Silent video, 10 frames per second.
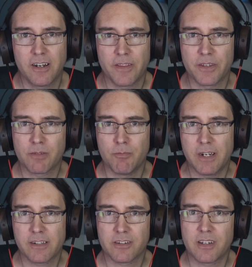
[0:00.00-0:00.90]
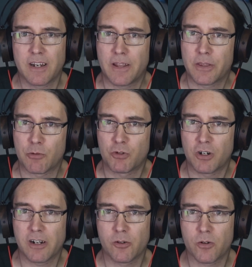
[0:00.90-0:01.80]
This means their
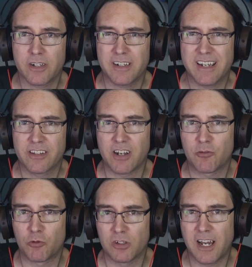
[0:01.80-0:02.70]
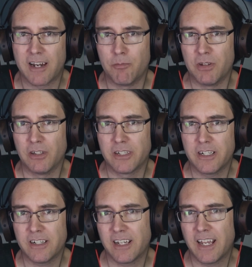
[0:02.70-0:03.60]
priority is on
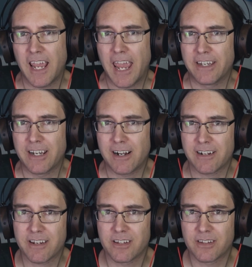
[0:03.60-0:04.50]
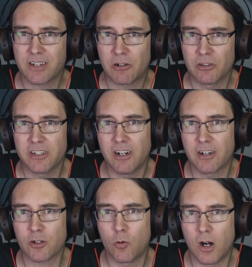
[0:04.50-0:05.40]
reliability and not necessarily
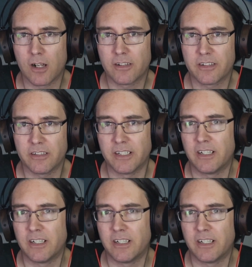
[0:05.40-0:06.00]
on quality.